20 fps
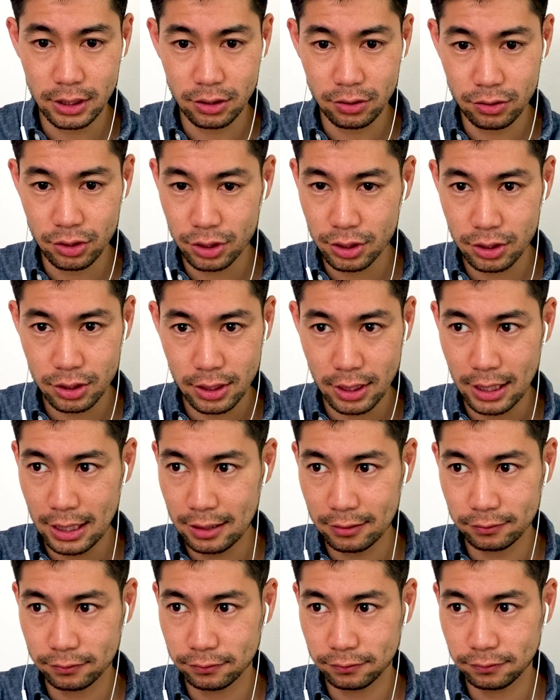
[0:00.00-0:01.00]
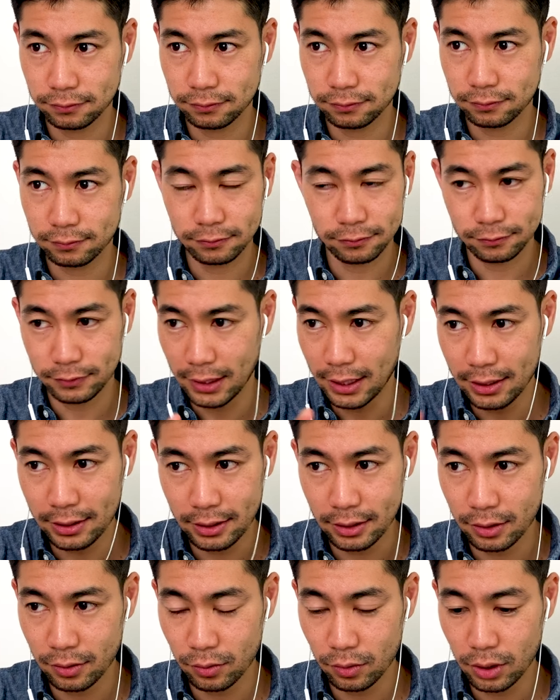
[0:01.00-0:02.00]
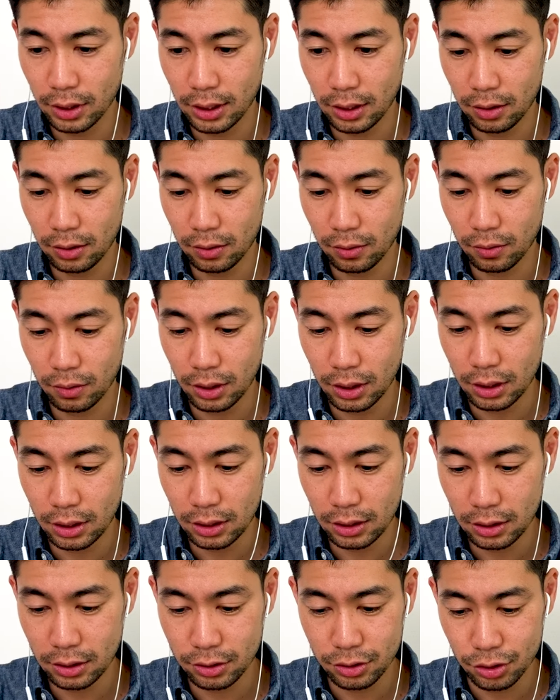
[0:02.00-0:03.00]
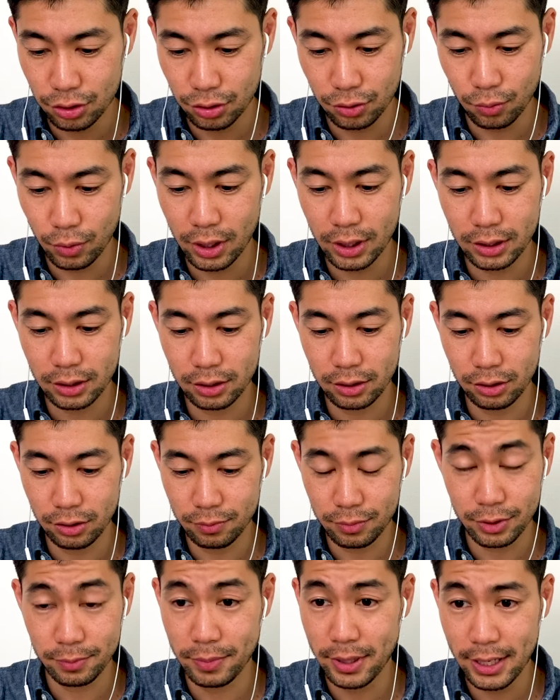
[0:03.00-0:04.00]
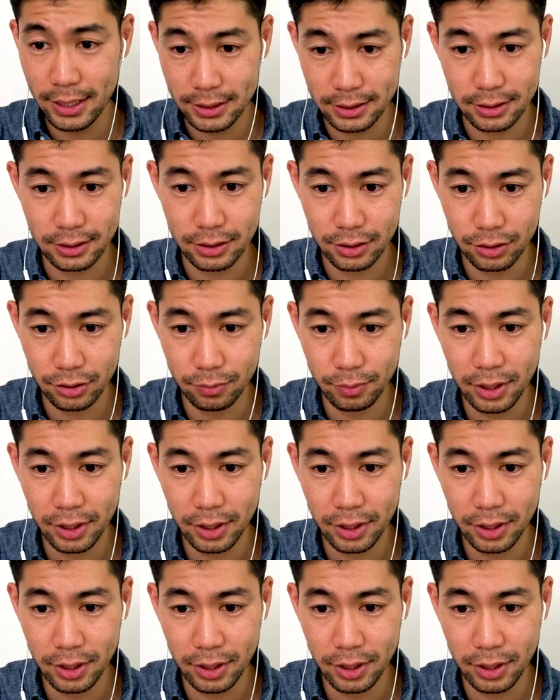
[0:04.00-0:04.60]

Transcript: you just have fun and do what you prepared to do.